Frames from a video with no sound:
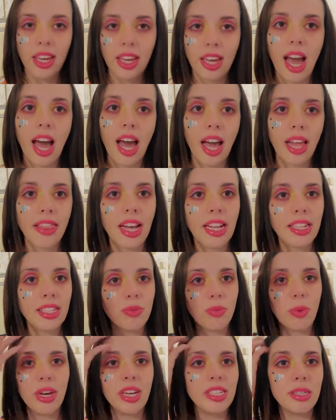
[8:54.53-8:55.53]
uh,
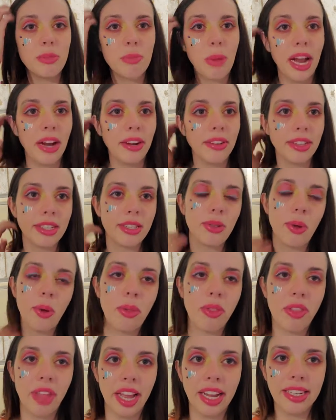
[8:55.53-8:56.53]
that's what inspired this whole
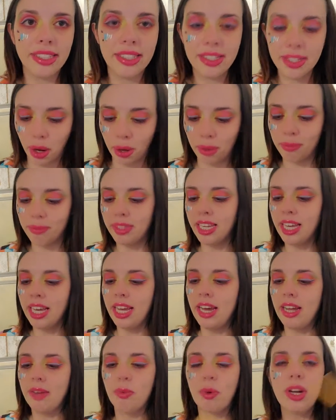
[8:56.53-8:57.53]
thing. So
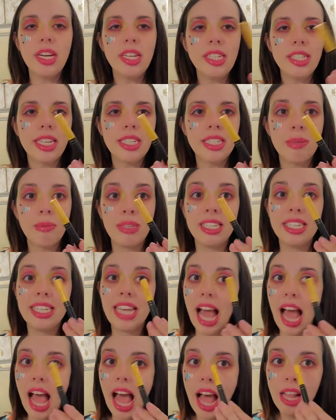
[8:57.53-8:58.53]
we're going to take some
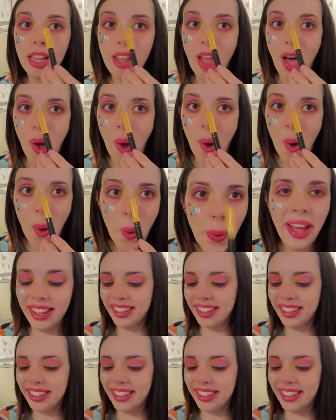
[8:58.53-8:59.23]
yellow.